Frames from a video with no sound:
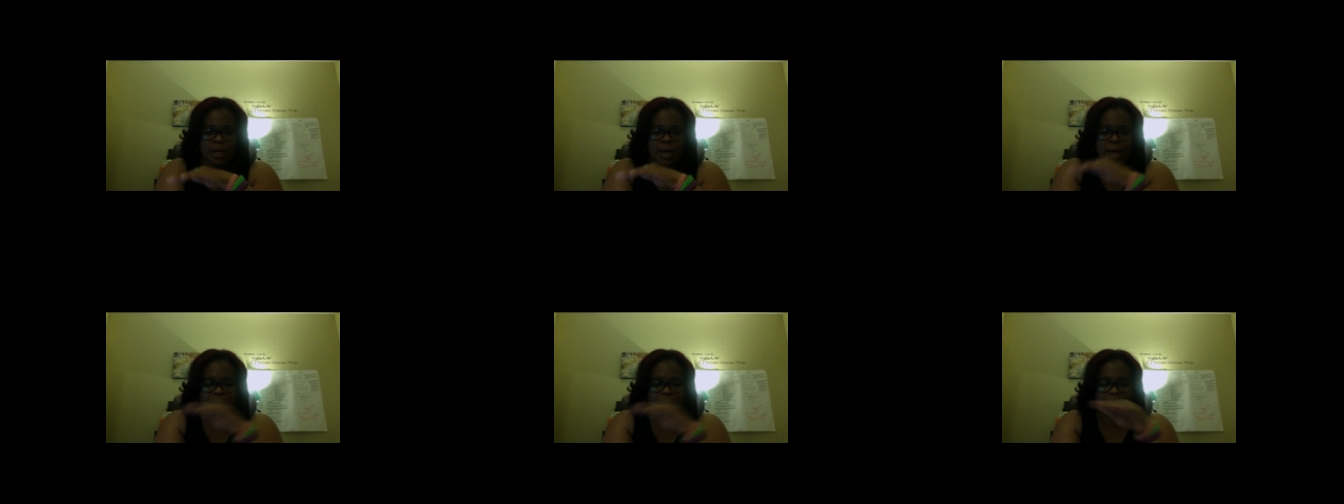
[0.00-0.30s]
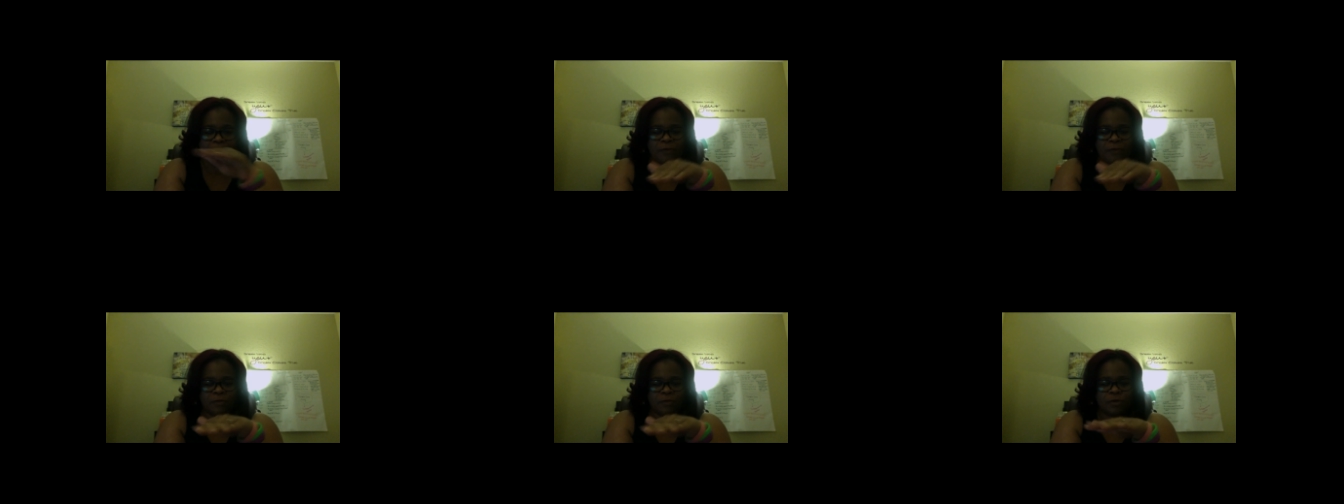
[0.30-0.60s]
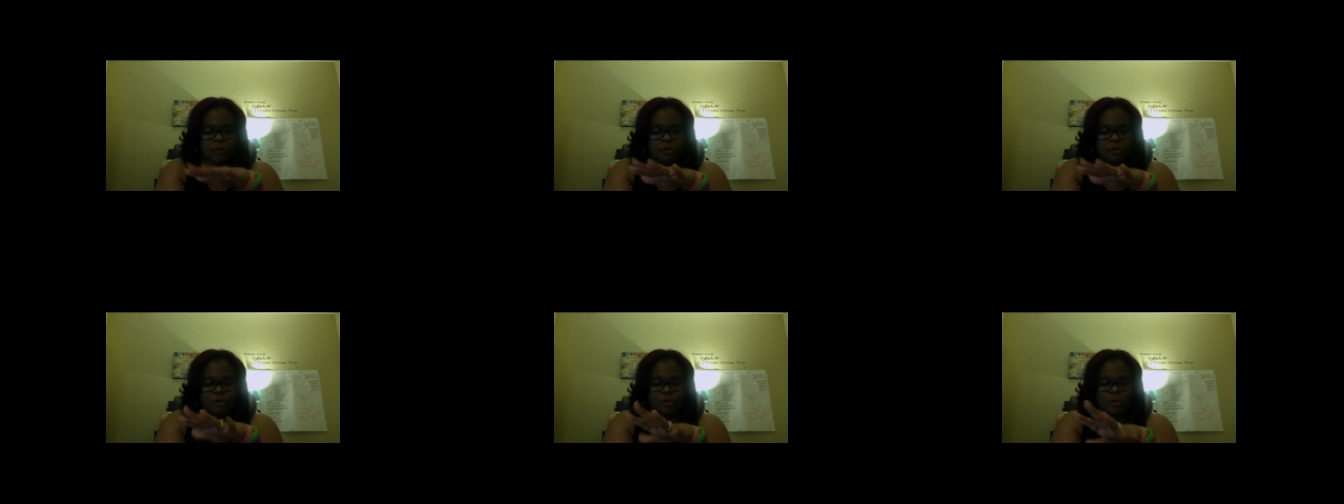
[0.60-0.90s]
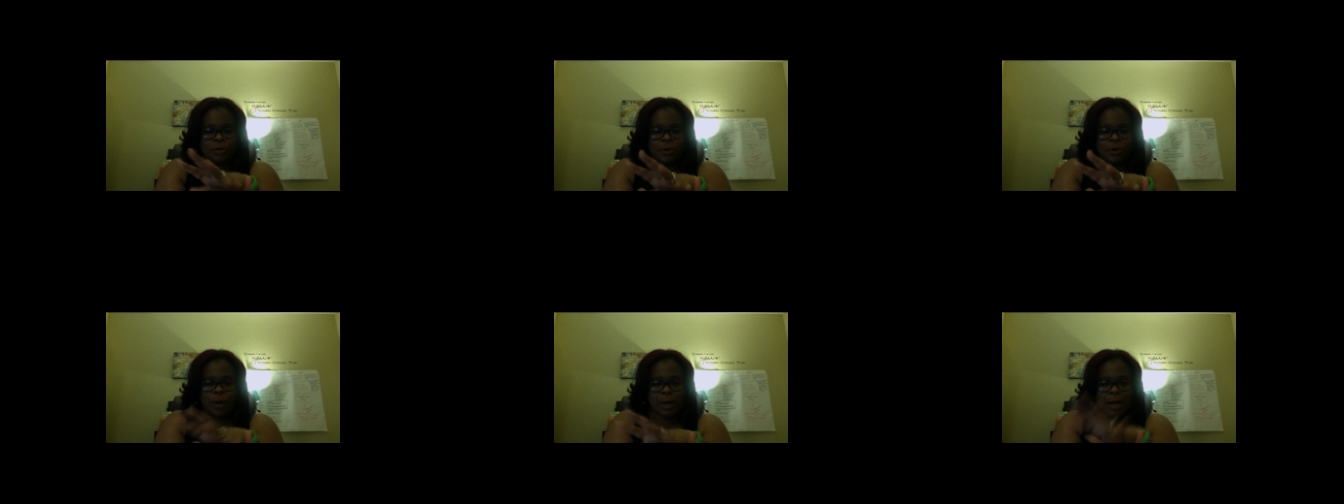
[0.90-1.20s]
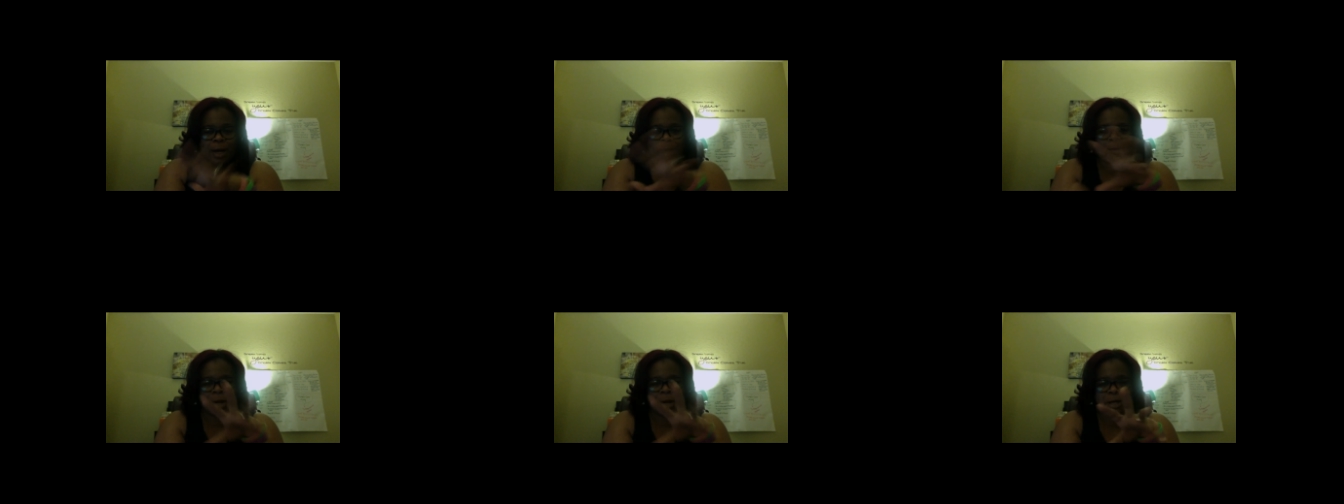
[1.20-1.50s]
after you know i
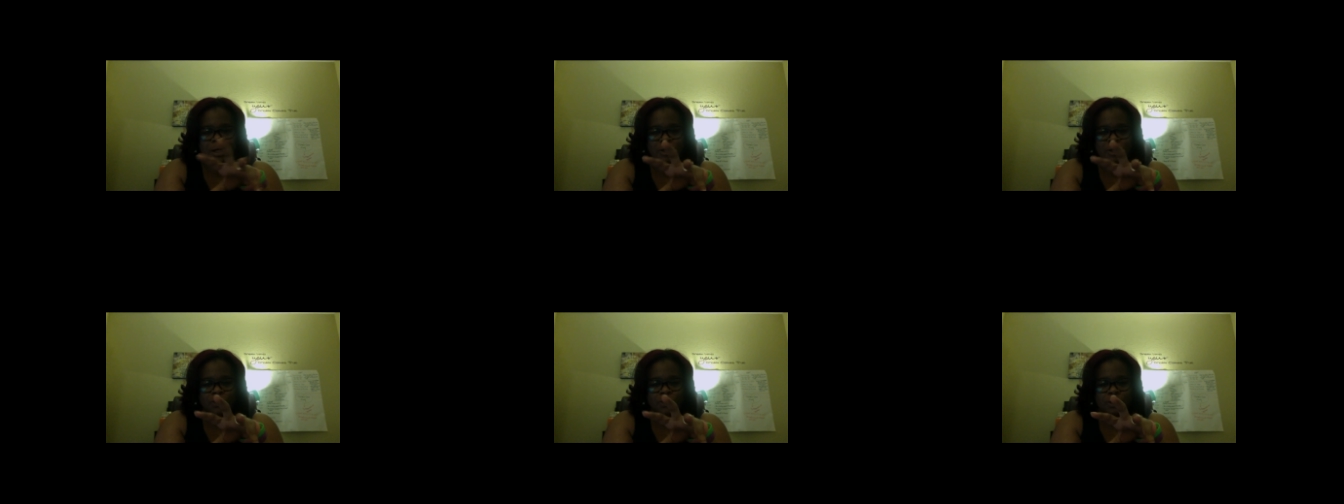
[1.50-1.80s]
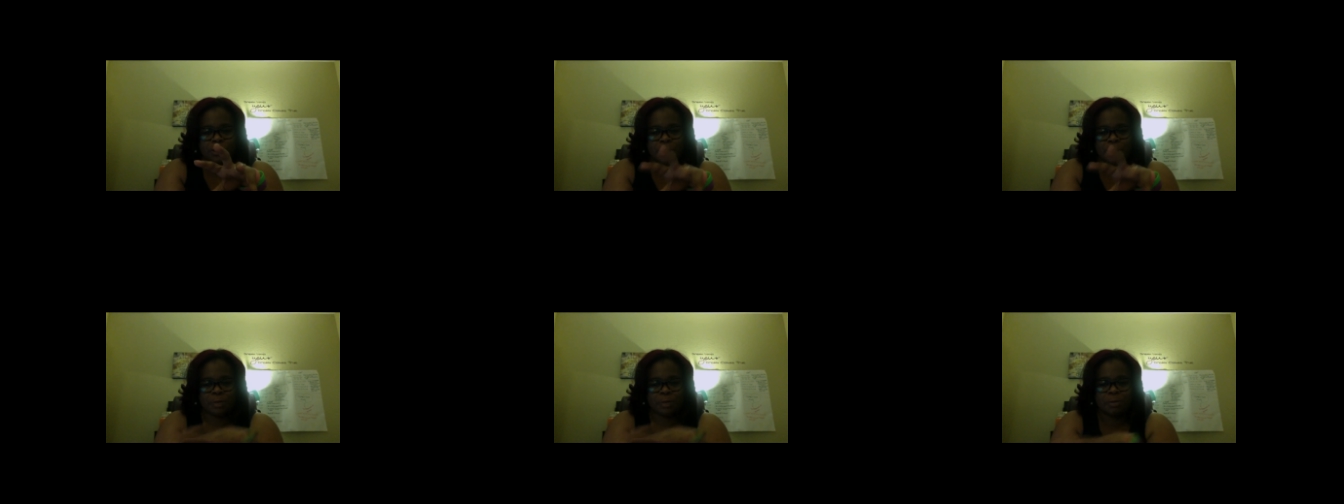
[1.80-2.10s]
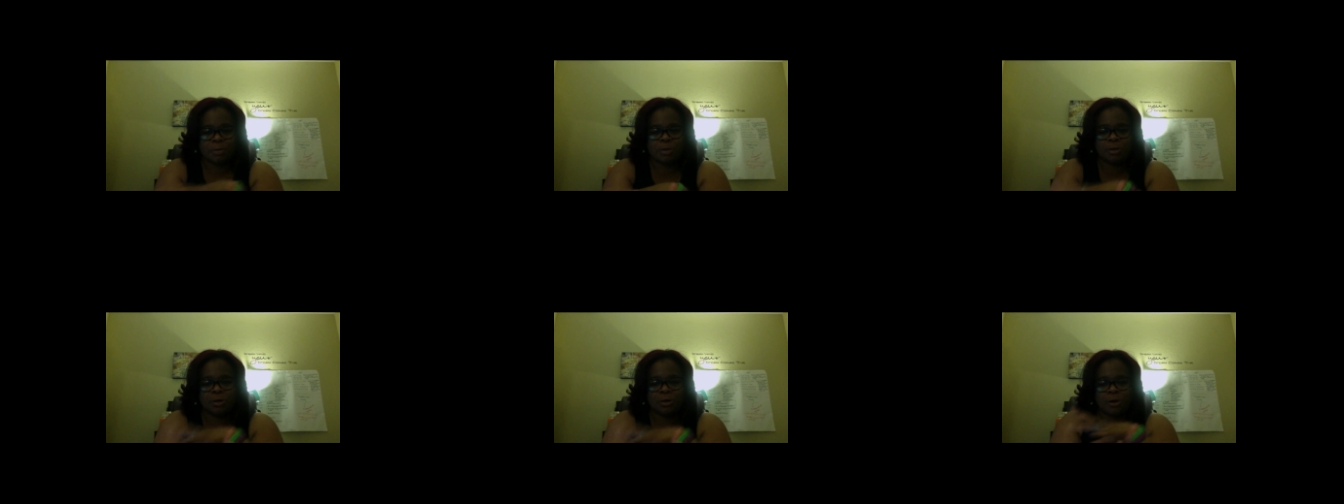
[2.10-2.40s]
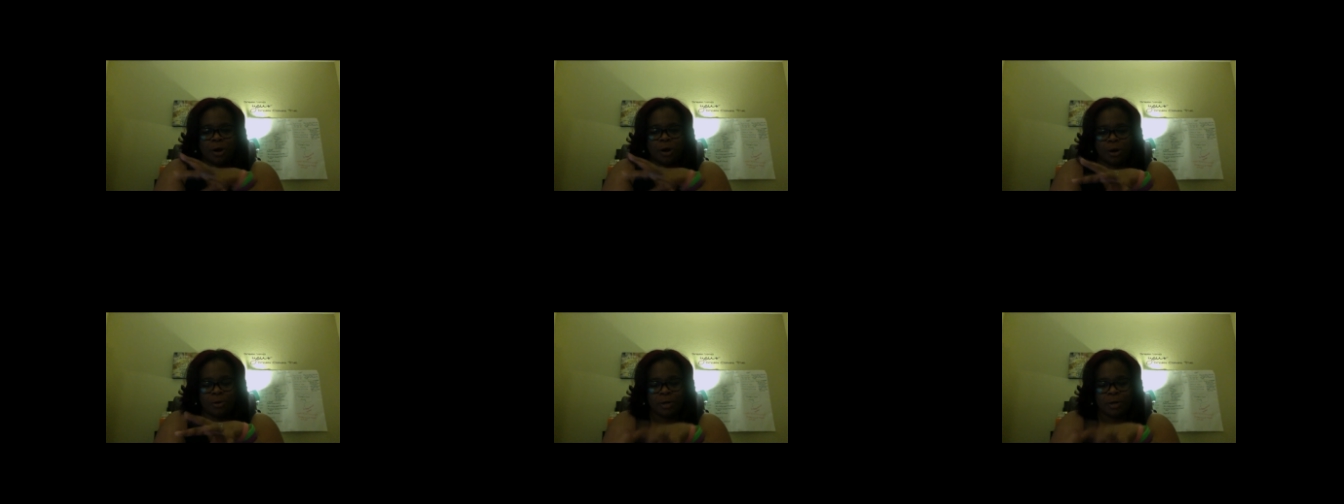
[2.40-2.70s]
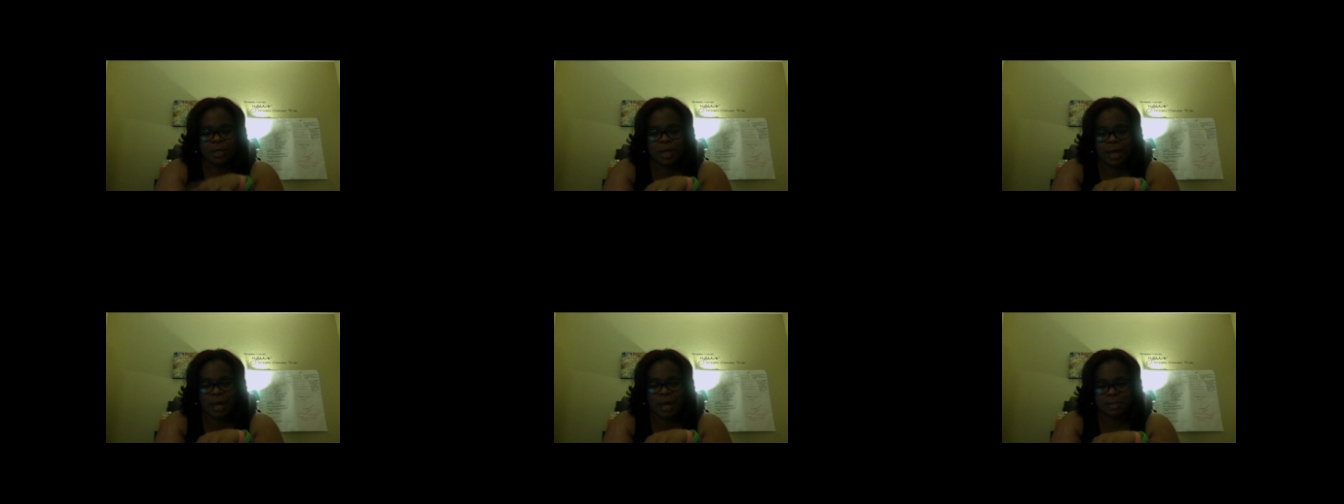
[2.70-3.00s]
got my district set up and they're
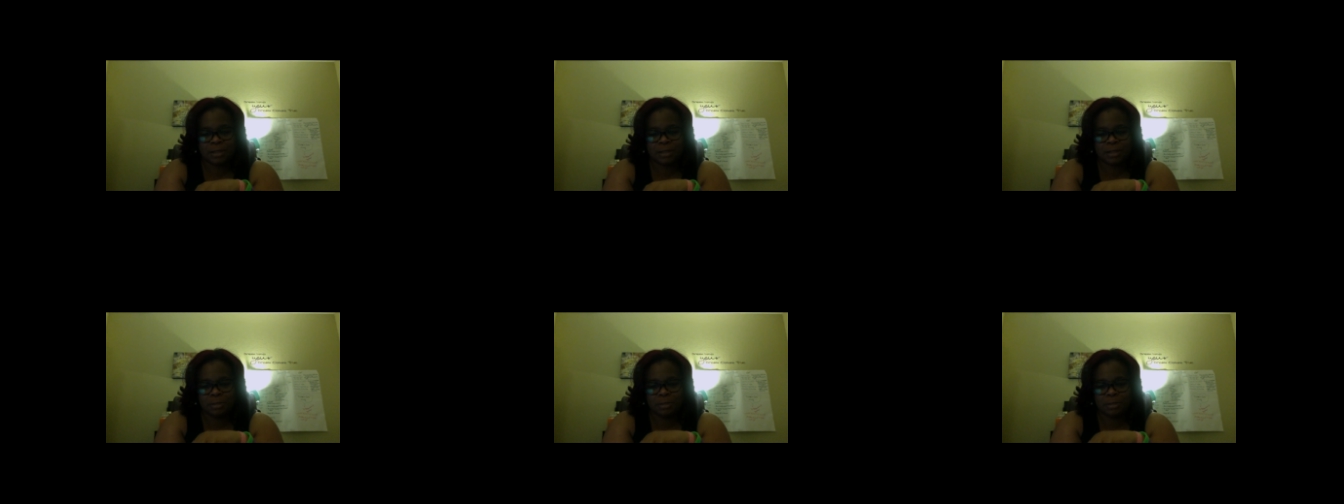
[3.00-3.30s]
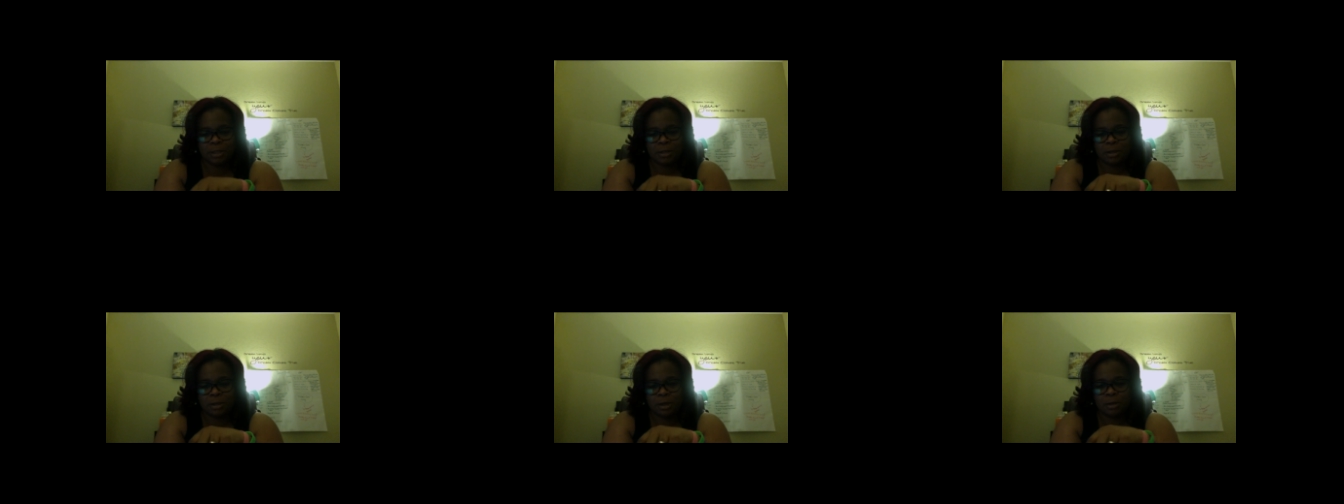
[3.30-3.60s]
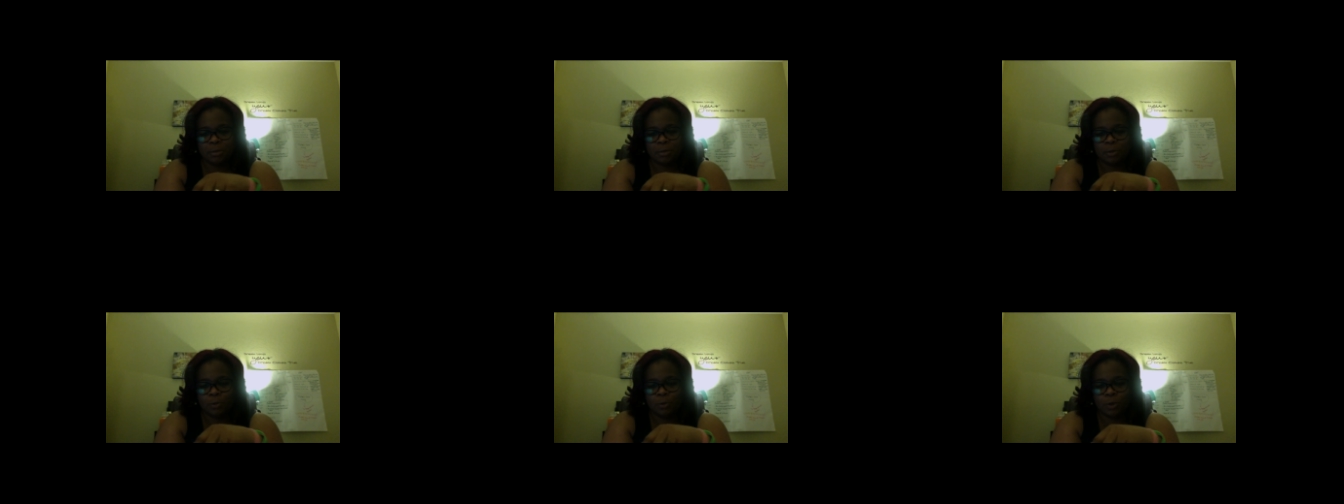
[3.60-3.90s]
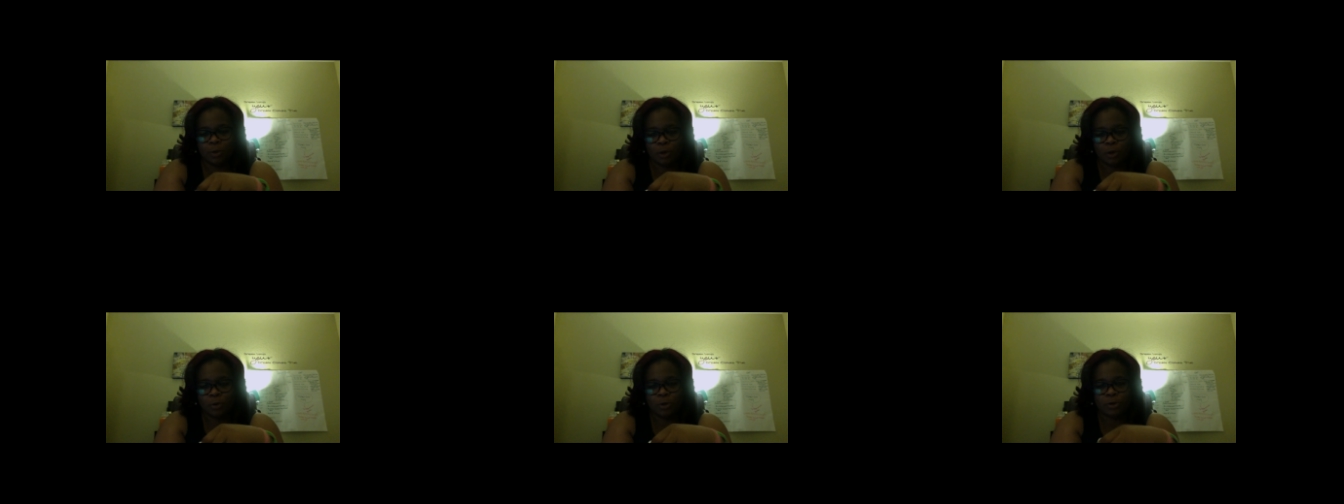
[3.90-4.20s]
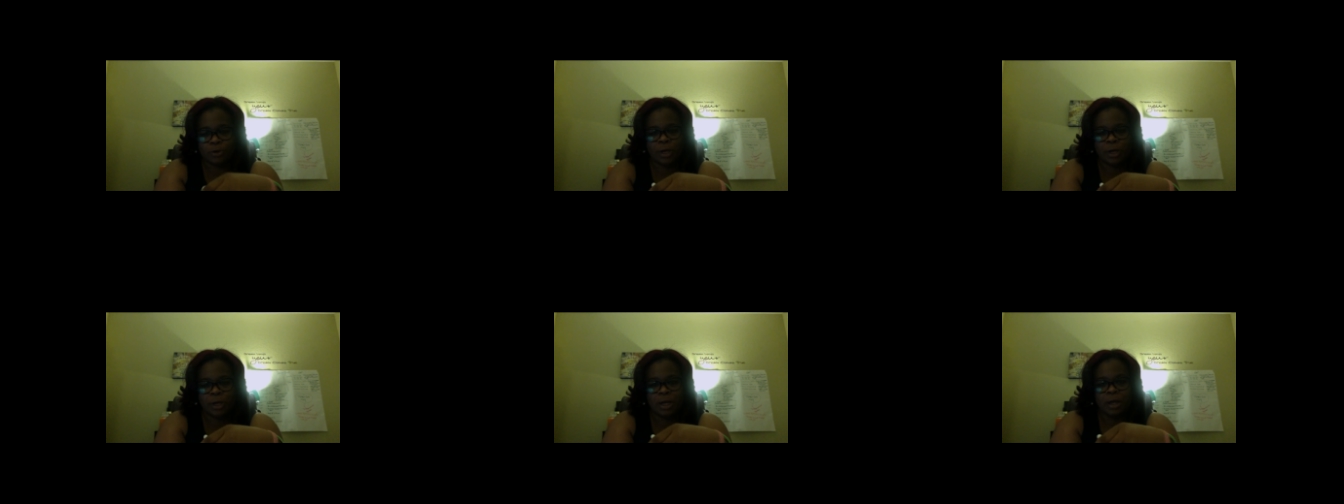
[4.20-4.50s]
already asking me to come and work with